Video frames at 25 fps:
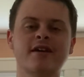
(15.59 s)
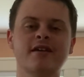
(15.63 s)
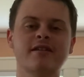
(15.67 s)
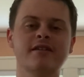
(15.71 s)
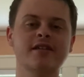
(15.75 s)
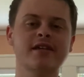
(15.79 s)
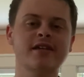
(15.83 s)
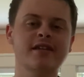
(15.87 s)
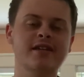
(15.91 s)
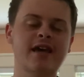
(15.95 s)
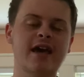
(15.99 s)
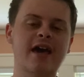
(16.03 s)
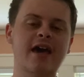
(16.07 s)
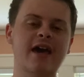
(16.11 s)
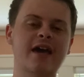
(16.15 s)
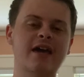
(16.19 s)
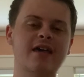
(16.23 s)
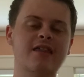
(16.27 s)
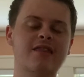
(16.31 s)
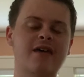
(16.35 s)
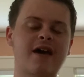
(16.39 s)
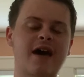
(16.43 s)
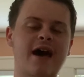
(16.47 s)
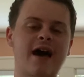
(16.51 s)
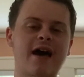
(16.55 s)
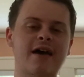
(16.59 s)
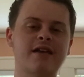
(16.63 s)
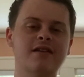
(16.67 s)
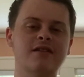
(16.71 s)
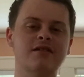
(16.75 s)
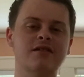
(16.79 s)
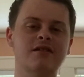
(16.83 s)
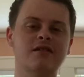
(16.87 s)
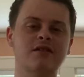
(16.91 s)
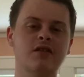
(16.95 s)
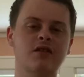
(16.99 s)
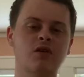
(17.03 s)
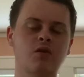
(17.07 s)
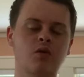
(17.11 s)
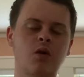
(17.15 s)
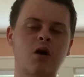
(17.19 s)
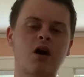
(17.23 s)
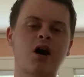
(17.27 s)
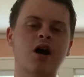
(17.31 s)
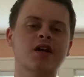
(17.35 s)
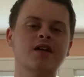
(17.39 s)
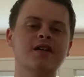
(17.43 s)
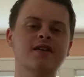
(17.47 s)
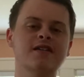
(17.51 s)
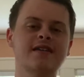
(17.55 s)
today that The
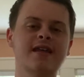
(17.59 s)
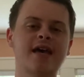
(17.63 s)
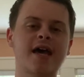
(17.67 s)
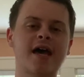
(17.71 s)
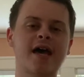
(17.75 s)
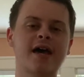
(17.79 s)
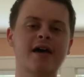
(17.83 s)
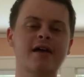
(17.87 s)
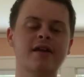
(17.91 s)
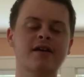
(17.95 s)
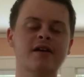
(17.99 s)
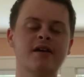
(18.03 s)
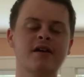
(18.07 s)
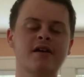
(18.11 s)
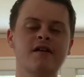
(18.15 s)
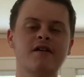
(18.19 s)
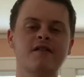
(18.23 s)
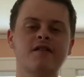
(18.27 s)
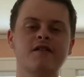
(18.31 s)
Walking Dead,